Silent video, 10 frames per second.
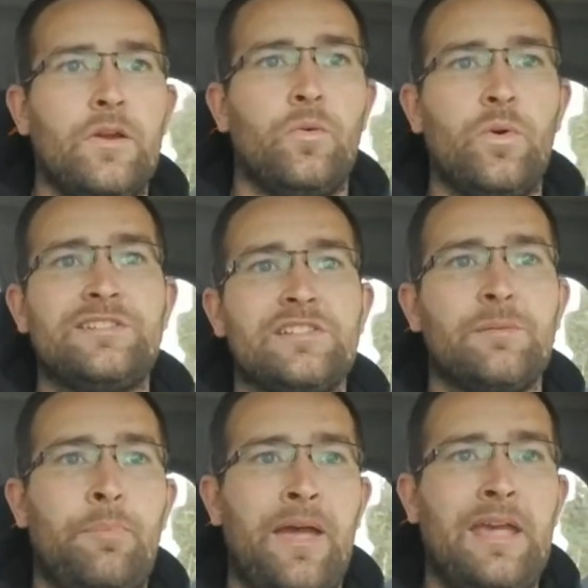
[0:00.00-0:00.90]
which is a
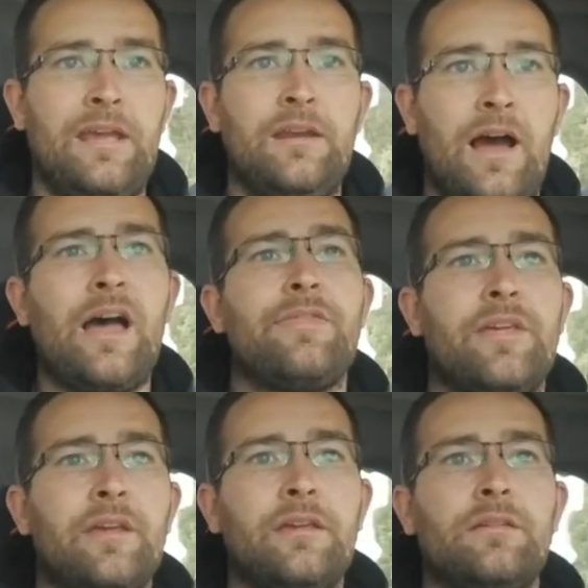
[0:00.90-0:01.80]
pain, I
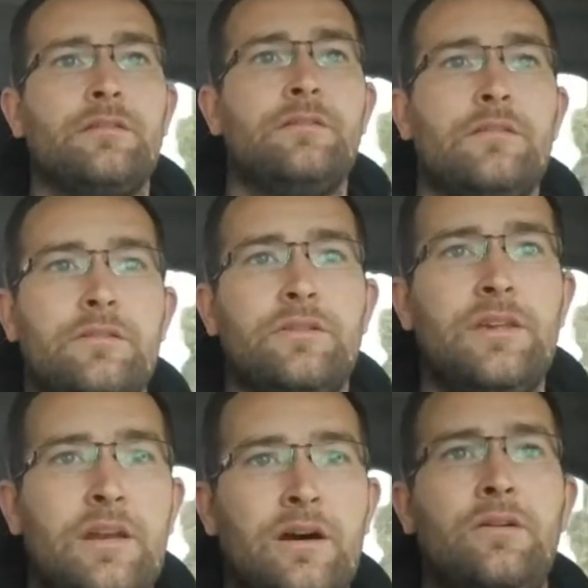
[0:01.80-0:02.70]
think,
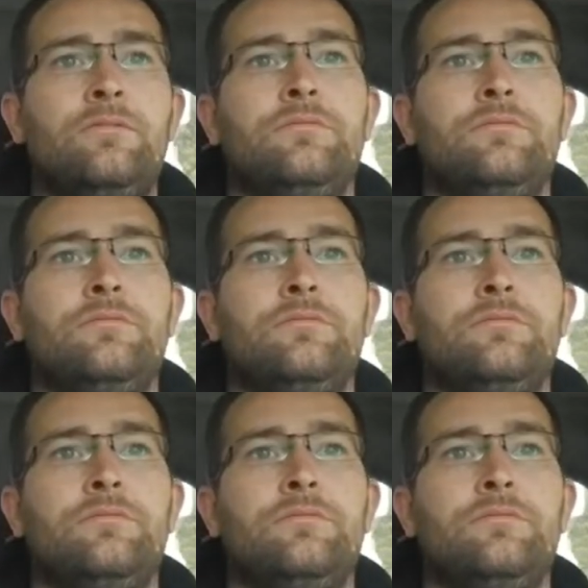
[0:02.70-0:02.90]
you know.